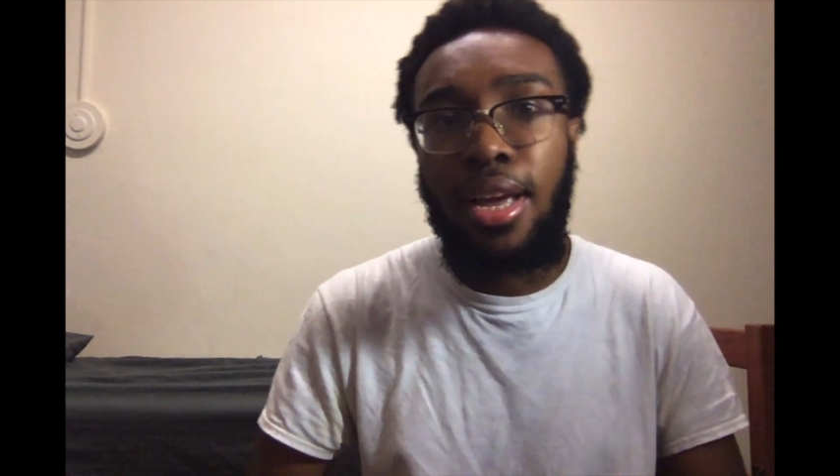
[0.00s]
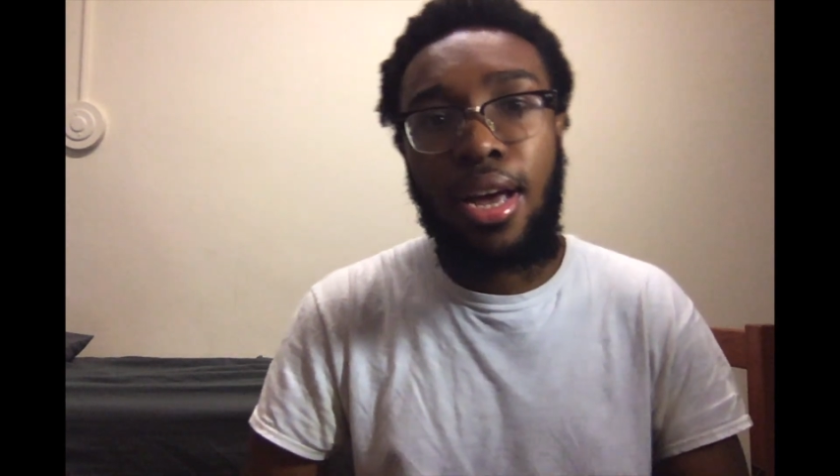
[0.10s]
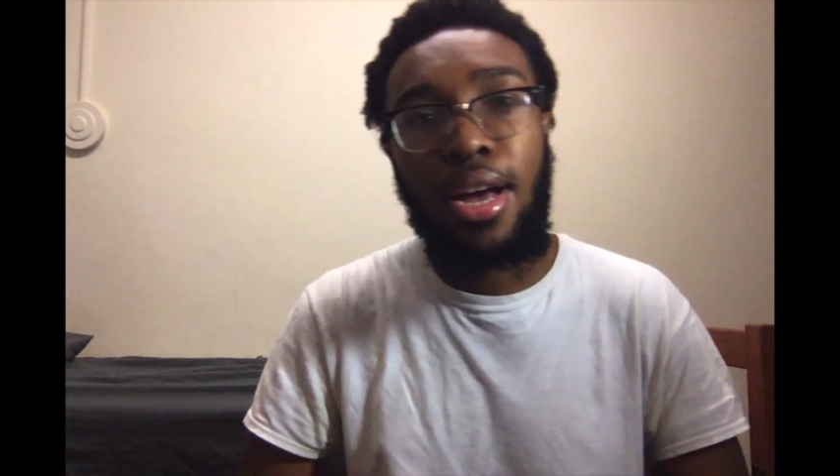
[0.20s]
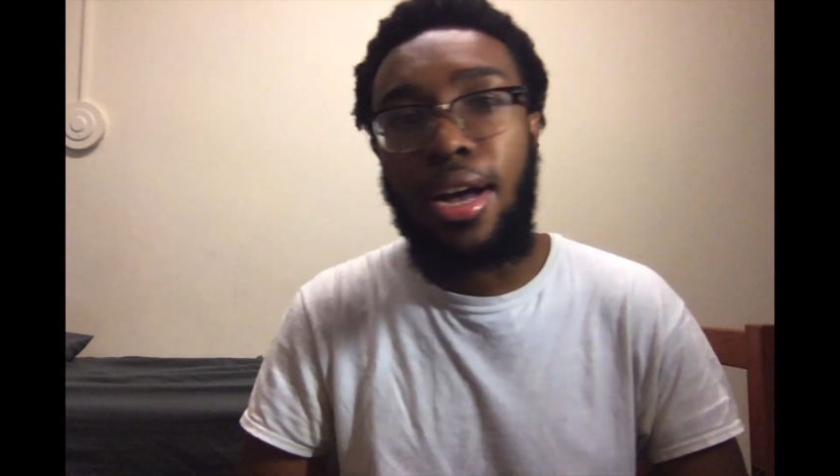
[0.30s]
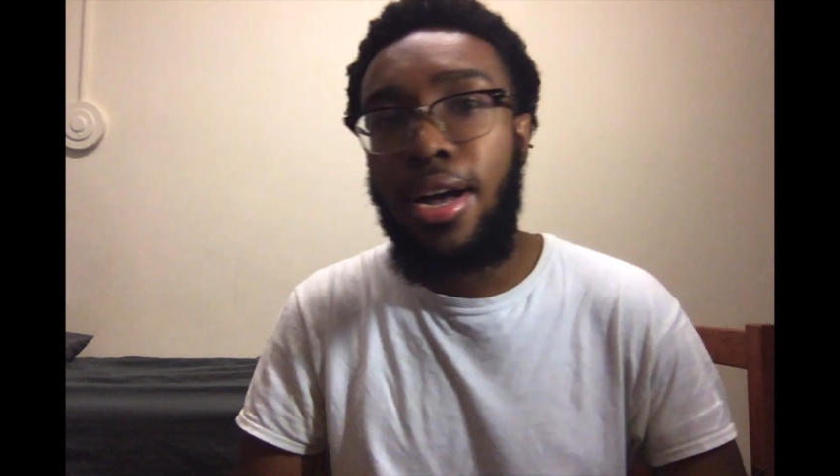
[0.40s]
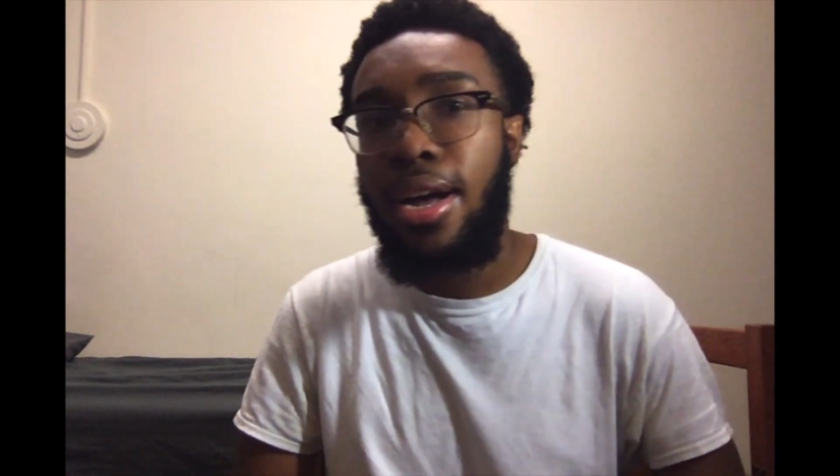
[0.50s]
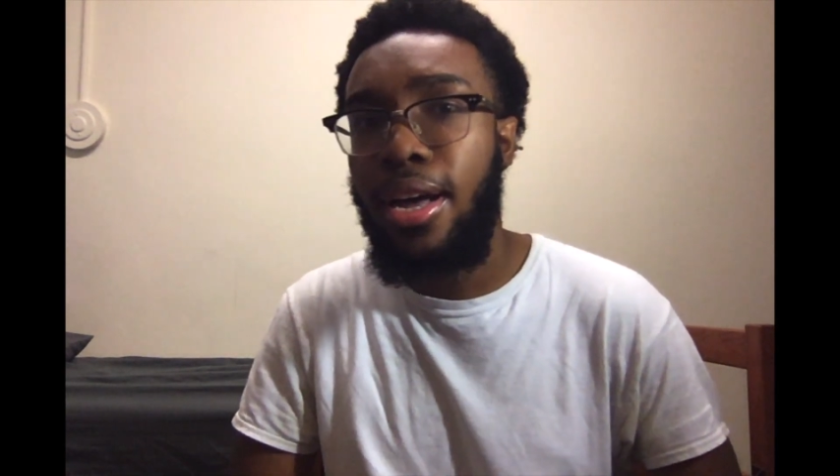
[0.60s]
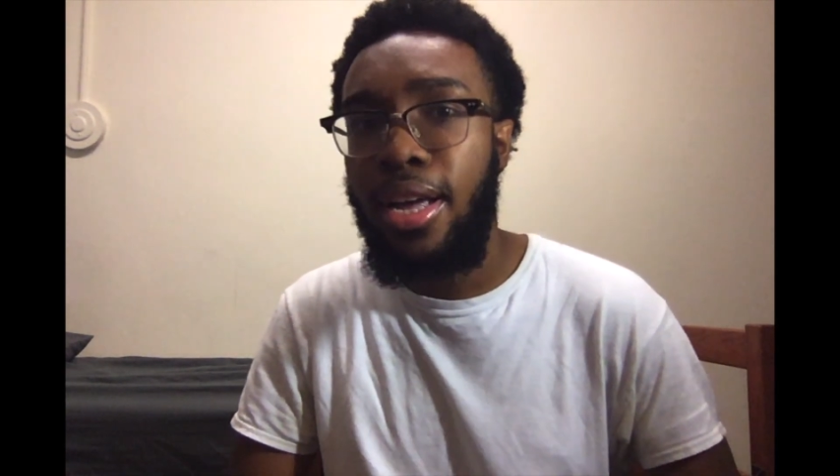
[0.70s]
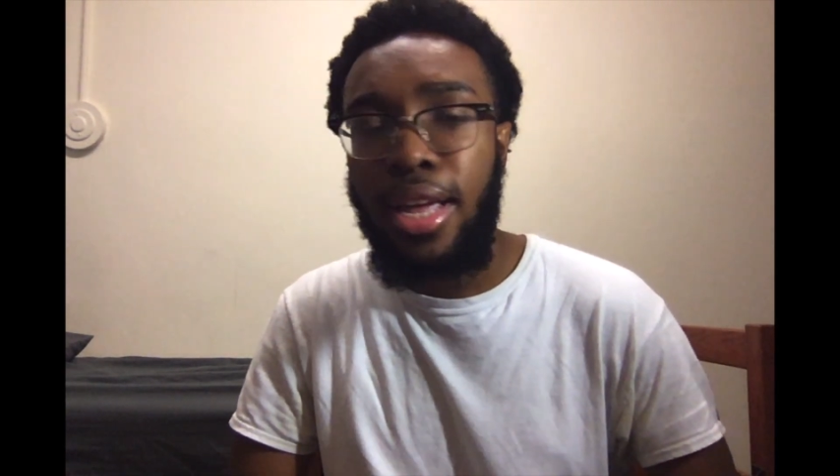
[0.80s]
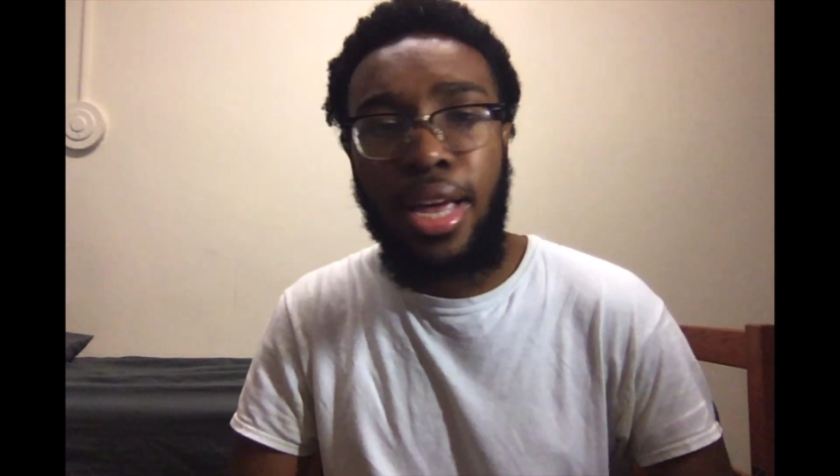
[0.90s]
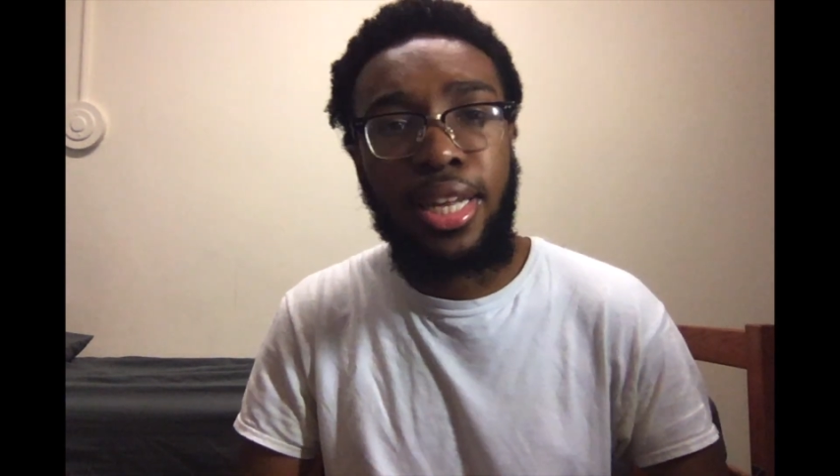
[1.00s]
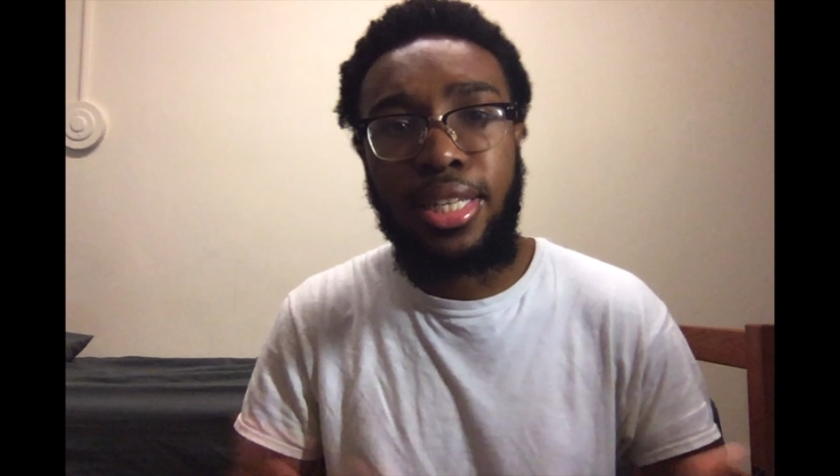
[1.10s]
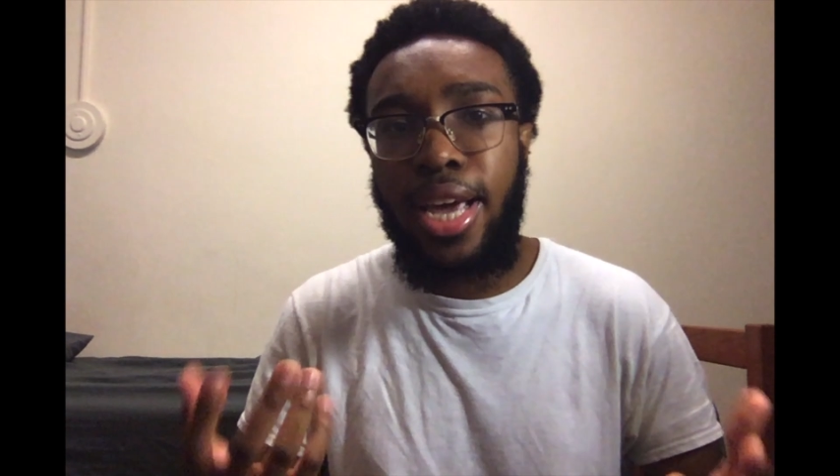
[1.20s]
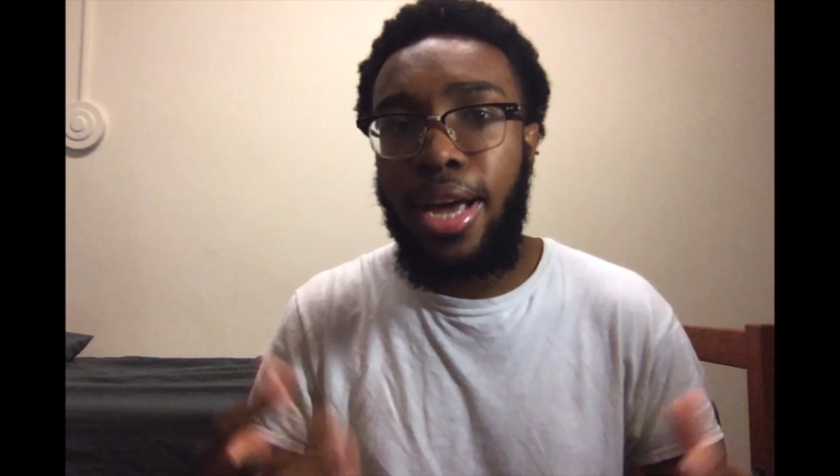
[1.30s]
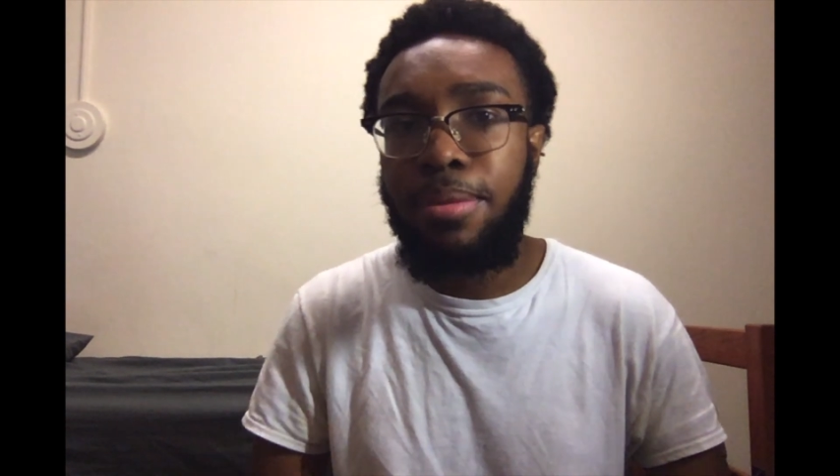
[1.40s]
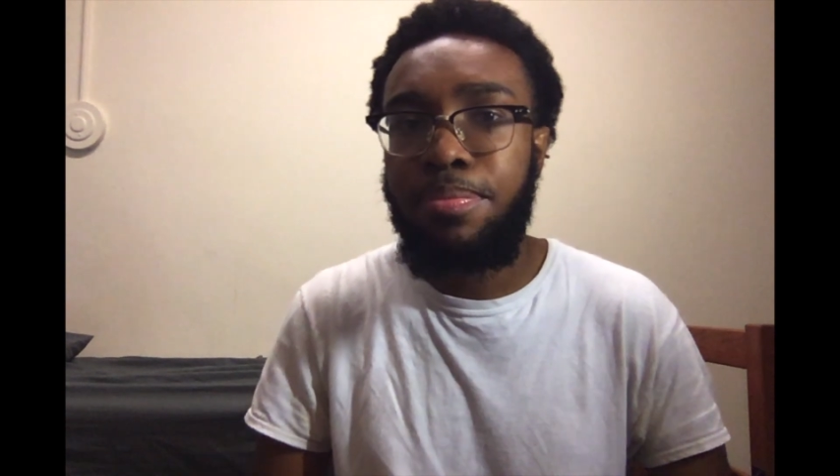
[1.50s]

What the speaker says: and yeah.